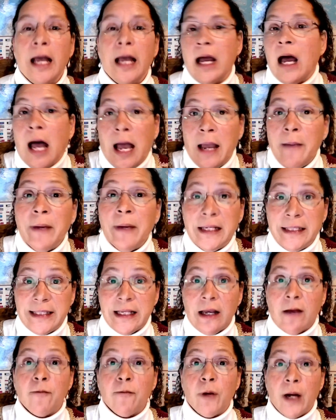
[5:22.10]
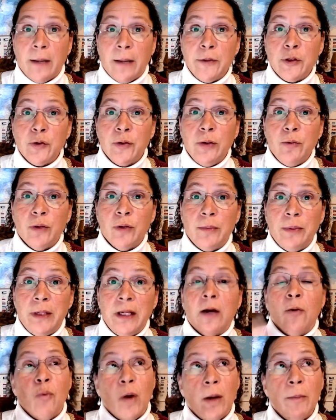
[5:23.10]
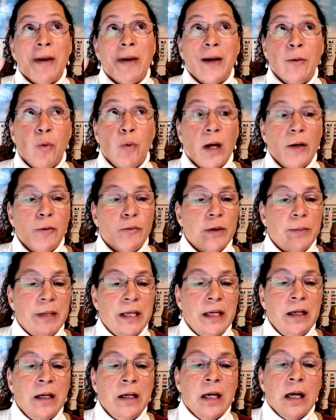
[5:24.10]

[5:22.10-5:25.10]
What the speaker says: I myself, when I'm doing ribbing, a 1x1 ribbing,